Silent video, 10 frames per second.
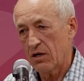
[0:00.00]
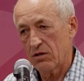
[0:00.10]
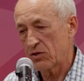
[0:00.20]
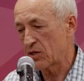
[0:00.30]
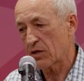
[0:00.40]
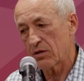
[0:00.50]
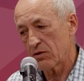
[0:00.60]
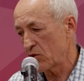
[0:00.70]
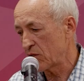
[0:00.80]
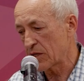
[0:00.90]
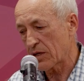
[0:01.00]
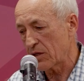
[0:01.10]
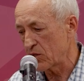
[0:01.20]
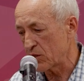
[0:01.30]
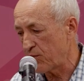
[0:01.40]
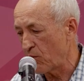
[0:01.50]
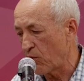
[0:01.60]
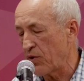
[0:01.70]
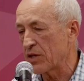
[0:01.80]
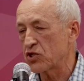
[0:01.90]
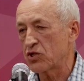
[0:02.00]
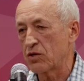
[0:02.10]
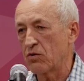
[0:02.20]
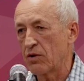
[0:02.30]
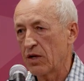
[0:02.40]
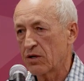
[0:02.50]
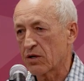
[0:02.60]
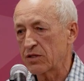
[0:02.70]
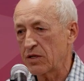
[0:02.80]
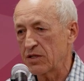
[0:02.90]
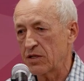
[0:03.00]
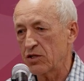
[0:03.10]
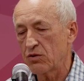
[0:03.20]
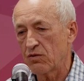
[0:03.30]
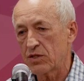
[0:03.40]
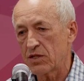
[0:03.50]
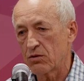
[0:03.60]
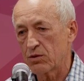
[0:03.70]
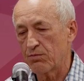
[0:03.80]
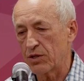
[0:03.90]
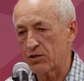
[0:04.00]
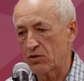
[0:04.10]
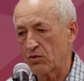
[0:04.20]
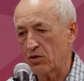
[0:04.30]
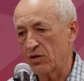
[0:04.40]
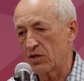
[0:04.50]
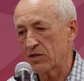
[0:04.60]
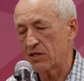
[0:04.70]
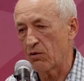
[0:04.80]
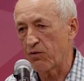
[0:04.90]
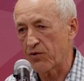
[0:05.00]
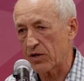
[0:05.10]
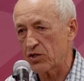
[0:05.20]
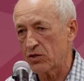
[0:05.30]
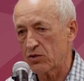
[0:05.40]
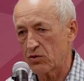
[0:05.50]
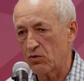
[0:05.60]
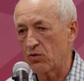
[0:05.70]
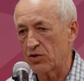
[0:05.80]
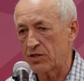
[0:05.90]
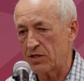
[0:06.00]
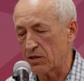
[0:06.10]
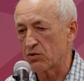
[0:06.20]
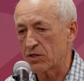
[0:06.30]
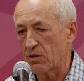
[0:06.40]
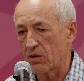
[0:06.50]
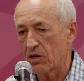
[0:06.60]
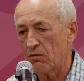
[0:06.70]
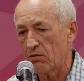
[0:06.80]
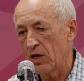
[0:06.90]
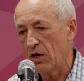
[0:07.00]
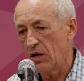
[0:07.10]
strategies for functional characterization of the cells based in the cell fractions or at single cell level